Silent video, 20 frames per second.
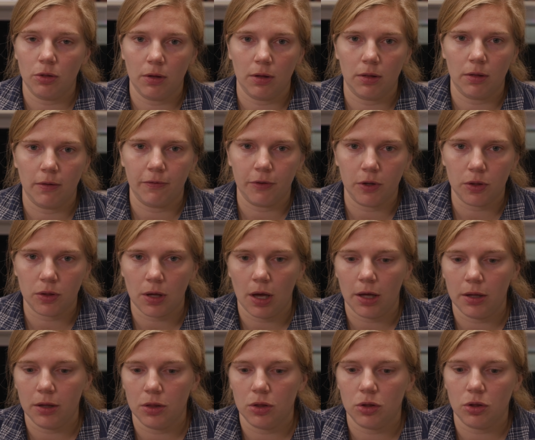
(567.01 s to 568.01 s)
They're the first
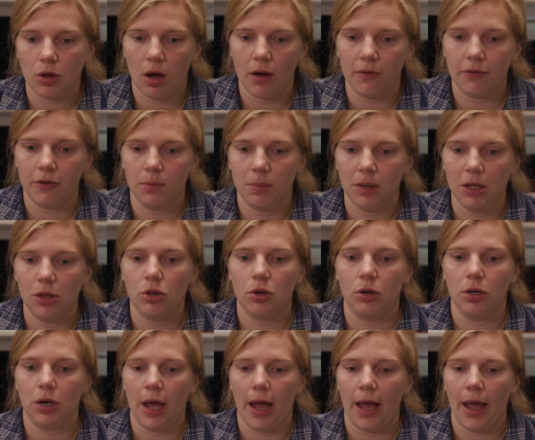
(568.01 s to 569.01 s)
college to offer a major
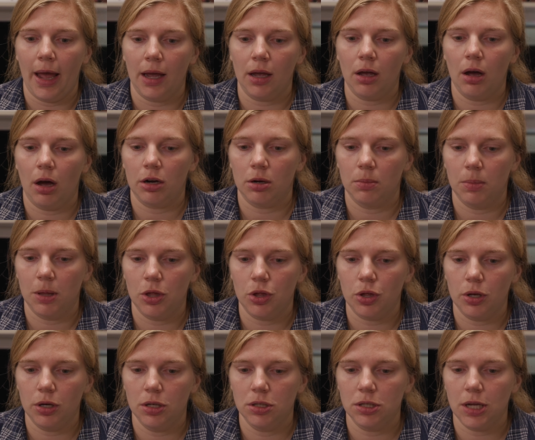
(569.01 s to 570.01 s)
in ag,
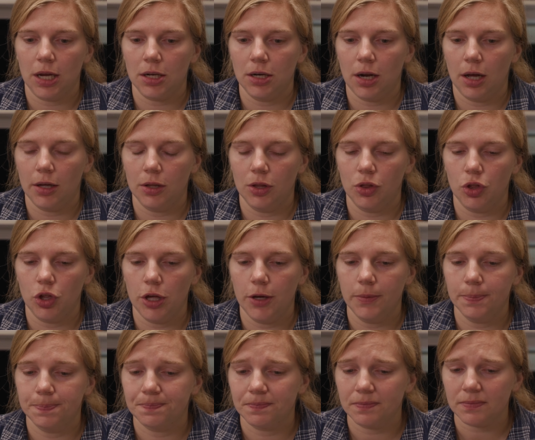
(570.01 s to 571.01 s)
automation, and technology.
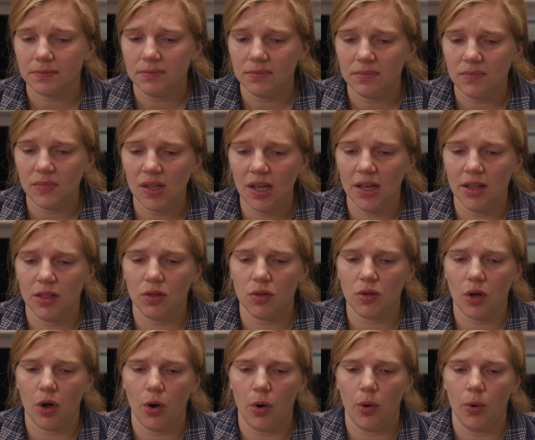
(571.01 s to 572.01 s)
And
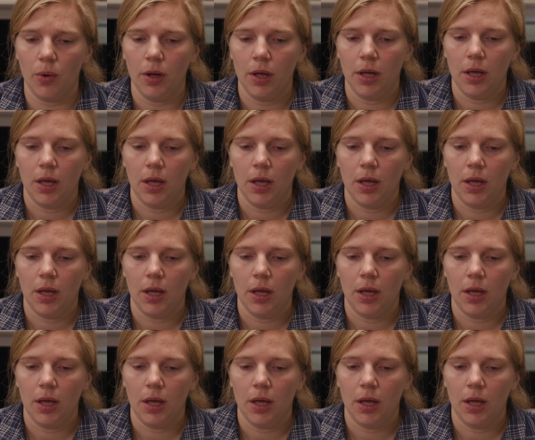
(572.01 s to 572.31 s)
so